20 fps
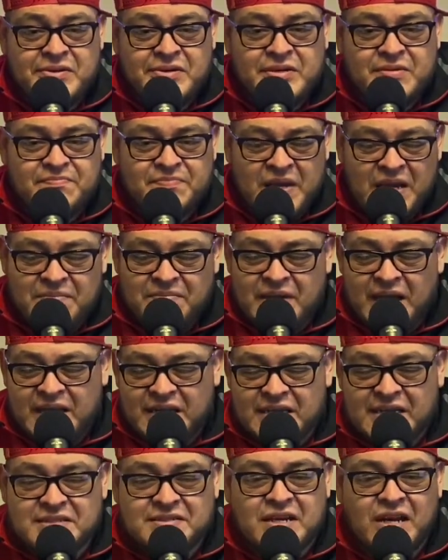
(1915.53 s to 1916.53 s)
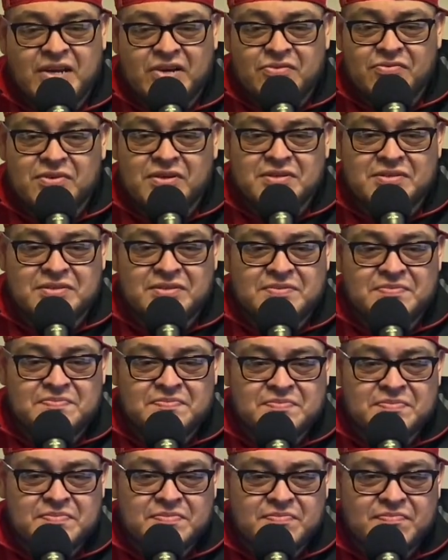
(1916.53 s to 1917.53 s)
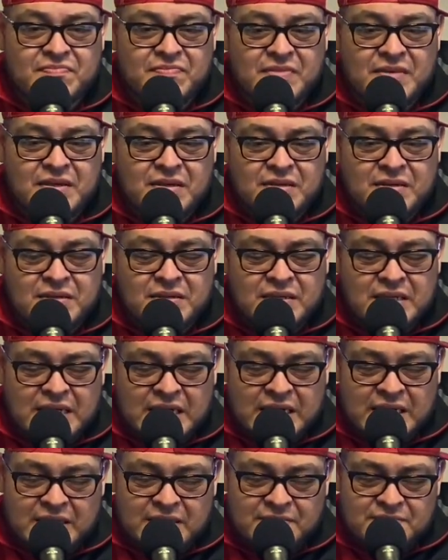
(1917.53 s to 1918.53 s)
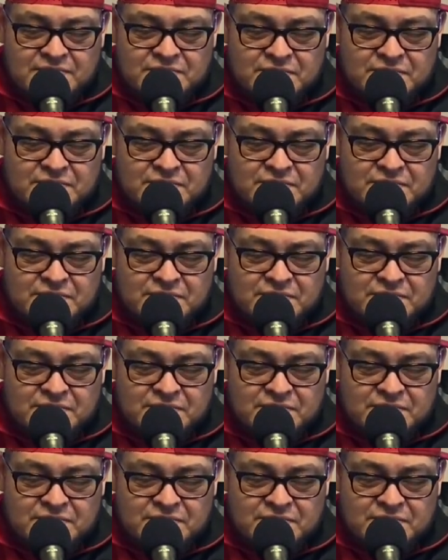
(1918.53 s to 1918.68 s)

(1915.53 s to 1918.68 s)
Peyton Manning and Tiger Woods took